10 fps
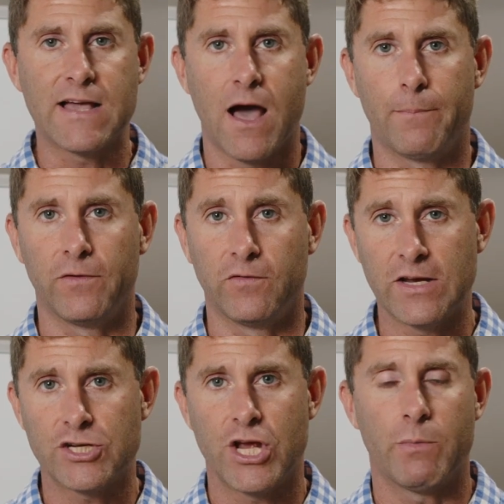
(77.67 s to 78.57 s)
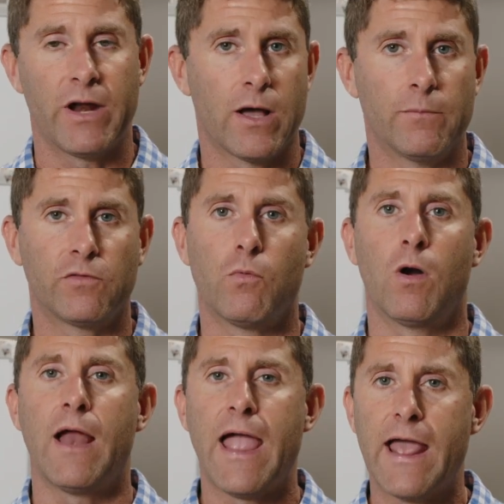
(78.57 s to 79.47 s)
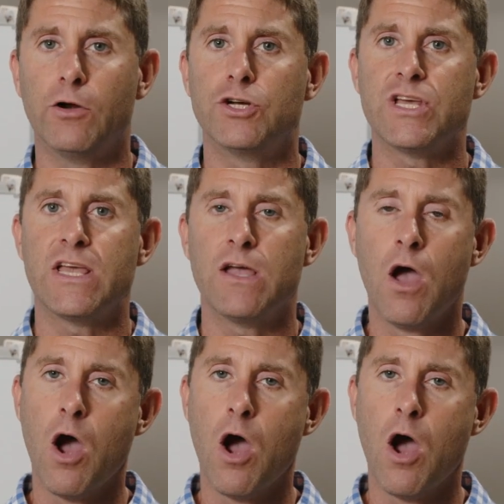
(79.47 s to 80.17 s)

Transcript: composition, when it comes to our energy,